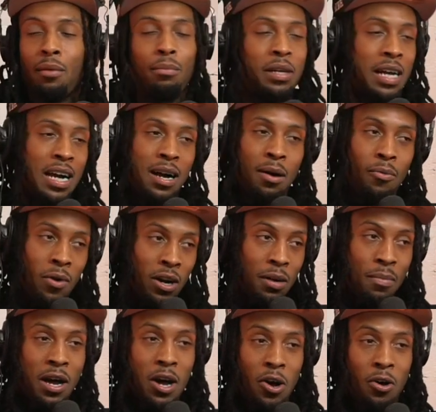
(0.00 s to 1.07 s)
but I, I'm walking
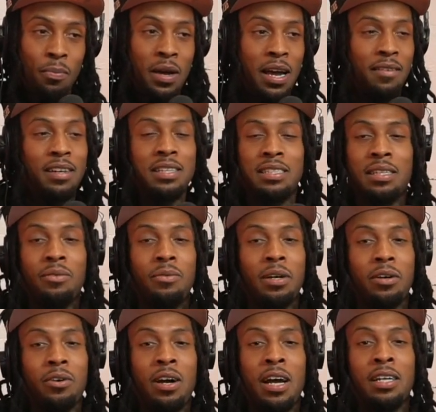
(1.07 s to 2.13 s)
my own path. That shit went
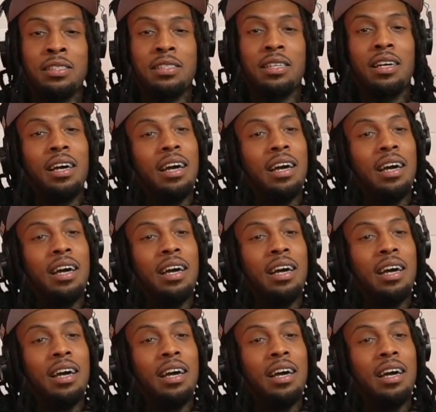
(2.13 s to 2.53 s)
crazy.